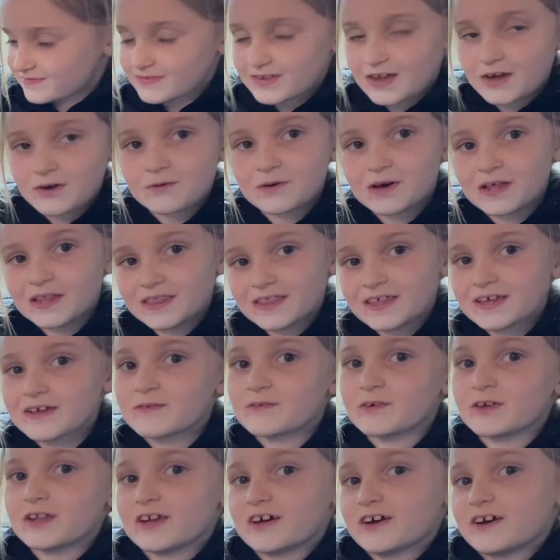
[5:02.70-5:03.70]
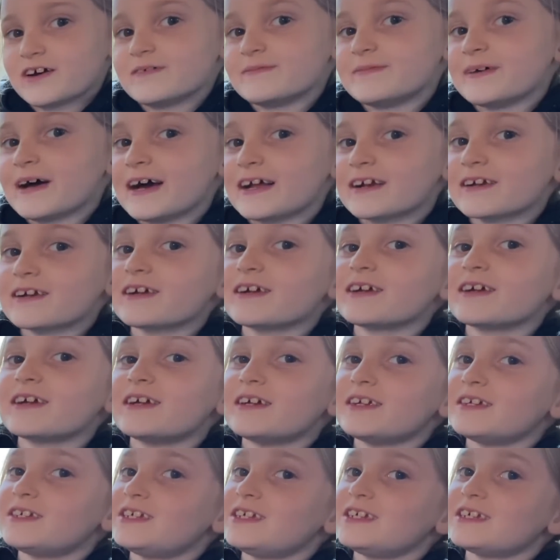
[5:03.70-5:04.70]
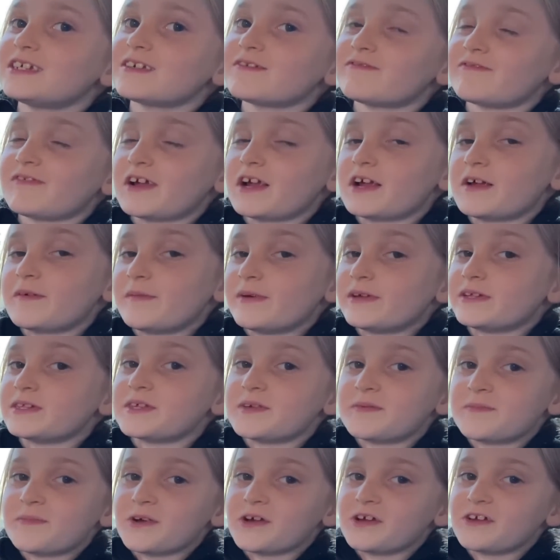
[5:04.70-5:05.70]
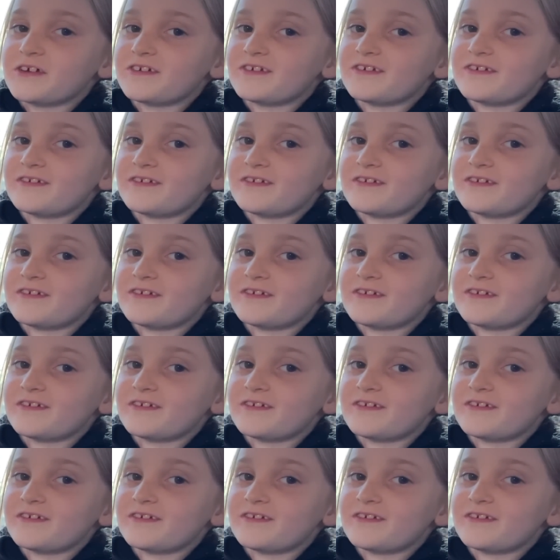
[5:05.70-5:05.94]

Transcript: One thing we know about her is she's a very messy bird.